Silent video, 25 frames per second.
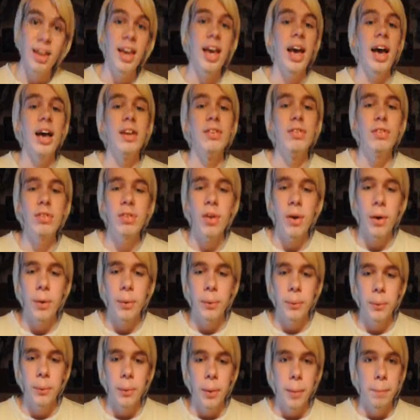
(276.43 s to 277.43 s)
and
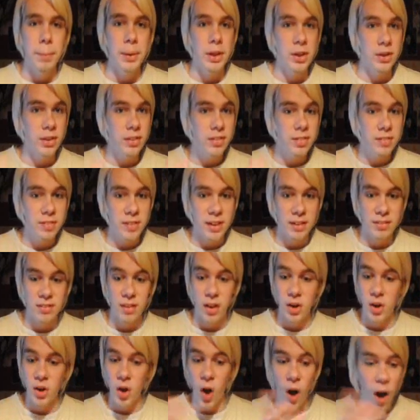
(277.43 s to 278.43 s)
so, because of this
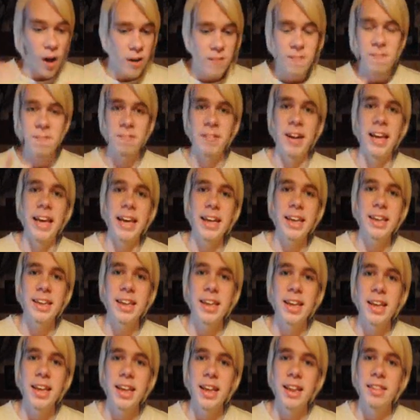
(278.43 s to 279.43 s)
conflict,
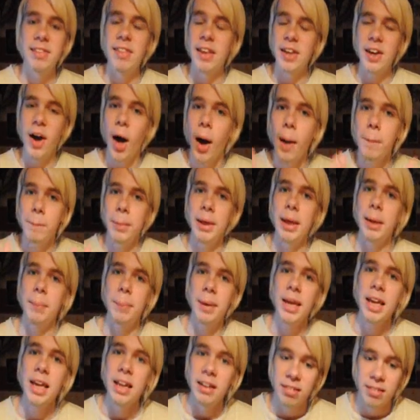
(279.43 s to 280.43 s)
they can't be at
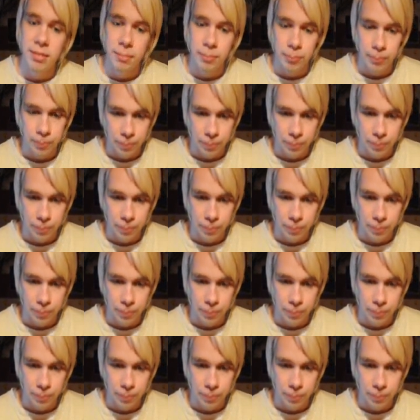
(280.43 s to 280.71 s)
peace.